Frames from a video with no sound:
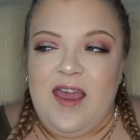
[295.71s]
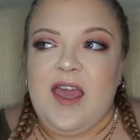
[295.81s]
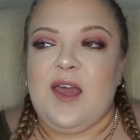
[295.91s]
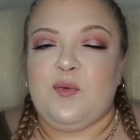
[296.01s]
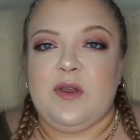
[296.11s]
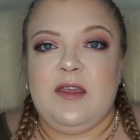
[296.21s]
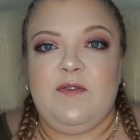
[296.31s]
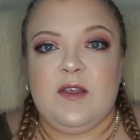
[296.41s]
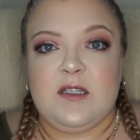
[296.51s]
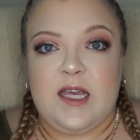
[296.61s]
It really
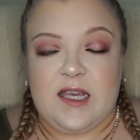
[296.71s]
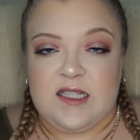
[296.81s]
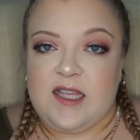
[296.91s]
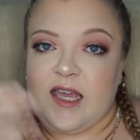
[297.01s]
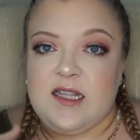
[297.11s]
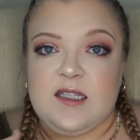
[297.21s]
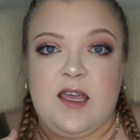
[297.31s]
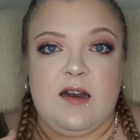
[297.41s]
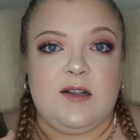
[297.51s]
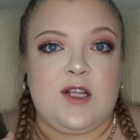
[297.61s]
feels like a second
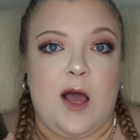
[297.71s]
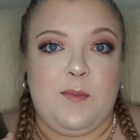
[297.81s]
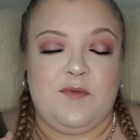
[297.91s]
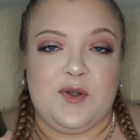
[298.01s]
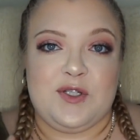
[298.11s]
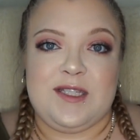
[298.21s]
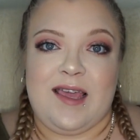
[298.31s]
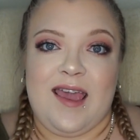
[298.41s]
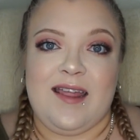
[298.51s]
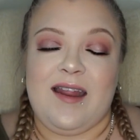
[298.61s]
skin on top of your
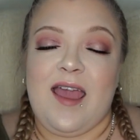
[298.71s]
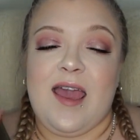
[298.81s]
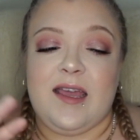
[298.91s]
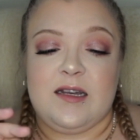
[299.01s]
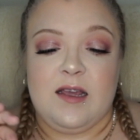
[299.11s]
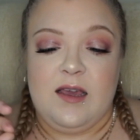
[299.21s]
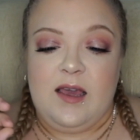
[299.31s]
skin, and